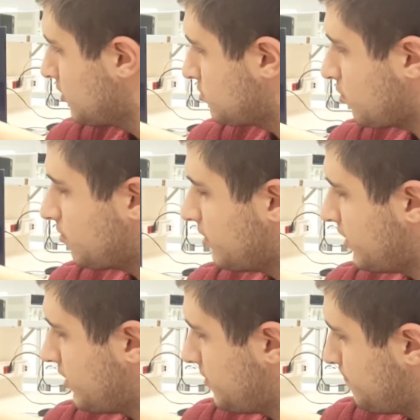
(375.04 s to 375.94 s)
So
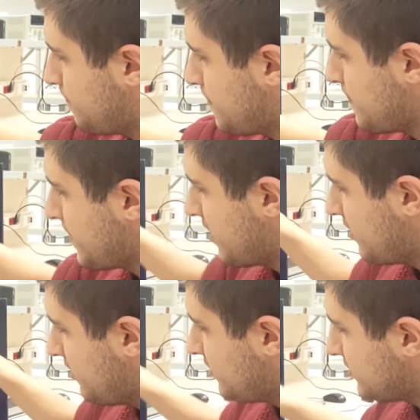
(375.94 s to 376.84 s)

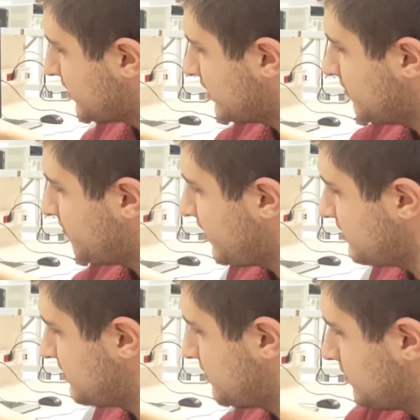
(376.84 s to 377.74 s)
in the attacking
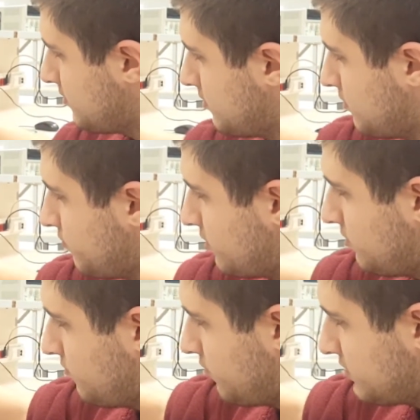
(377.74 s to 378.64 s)
phase,
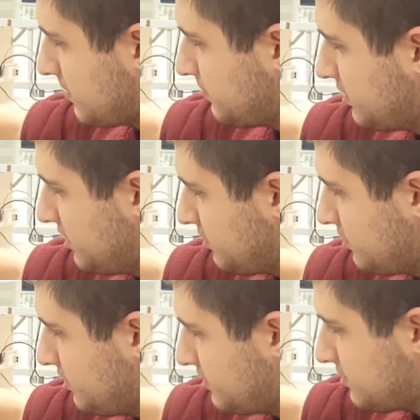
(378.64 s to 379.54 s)
for example, here
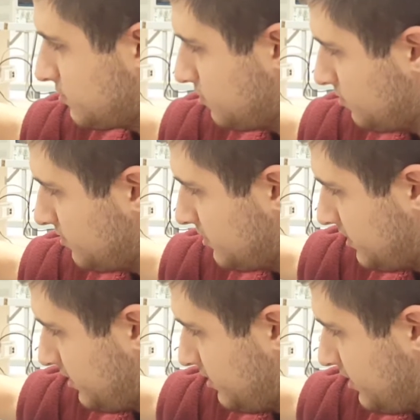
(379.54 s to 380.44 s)
it's
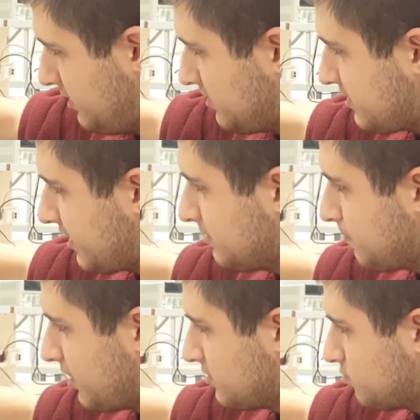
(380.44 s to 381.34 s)
in the
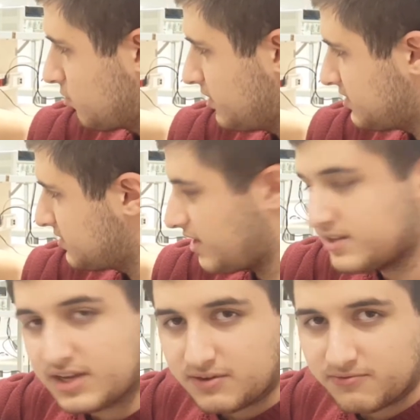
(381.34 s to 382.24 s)
second part, so it's
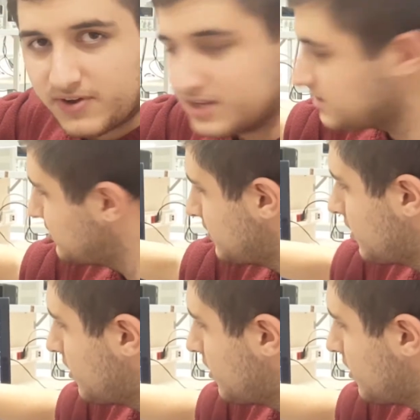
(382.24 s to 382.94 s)
attacking phase.